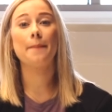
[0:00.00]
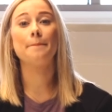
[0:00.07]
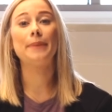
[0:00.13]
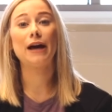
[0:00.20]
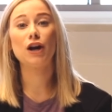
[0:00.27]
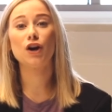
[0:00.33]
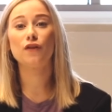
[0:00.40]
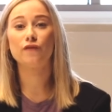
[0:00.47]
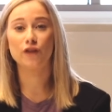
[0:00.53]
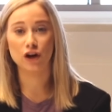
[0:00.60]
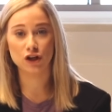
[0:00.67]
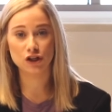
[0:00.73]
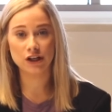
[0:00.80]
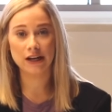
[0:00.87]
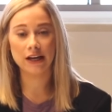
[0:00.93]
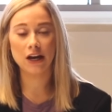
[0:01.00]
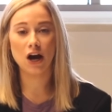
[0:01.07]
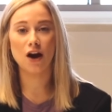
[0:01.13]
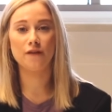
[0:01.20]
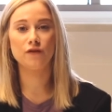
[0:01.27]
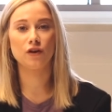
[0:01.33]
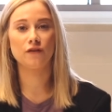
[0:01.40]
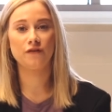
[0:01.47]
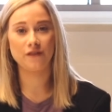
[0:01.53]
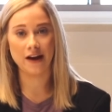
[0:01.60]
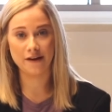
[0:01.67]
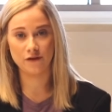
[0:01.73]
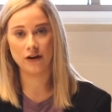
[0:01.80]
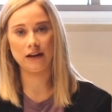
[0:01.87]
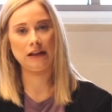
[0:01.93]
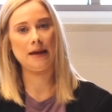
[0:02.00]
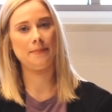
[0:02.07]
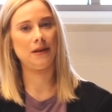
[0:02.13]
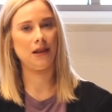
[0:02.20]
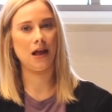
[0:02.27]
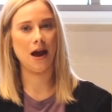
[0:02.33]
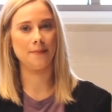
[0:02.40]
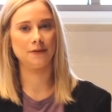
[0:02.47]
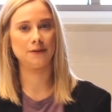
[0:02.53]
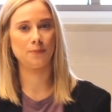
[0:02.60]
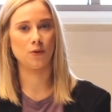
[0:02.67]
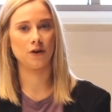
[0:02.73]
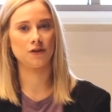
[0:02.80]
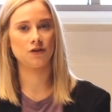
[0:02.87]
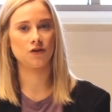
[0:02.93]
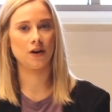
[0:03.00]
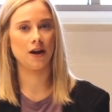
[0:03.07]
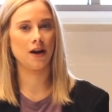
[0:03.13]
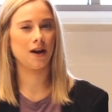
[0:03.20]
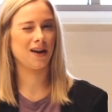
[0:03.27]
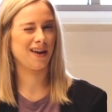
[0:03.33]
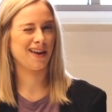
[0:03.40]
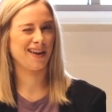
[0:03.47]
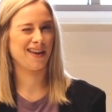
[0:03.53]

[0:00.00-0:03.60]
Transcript: a better version of your favorite lemon lime sports drink.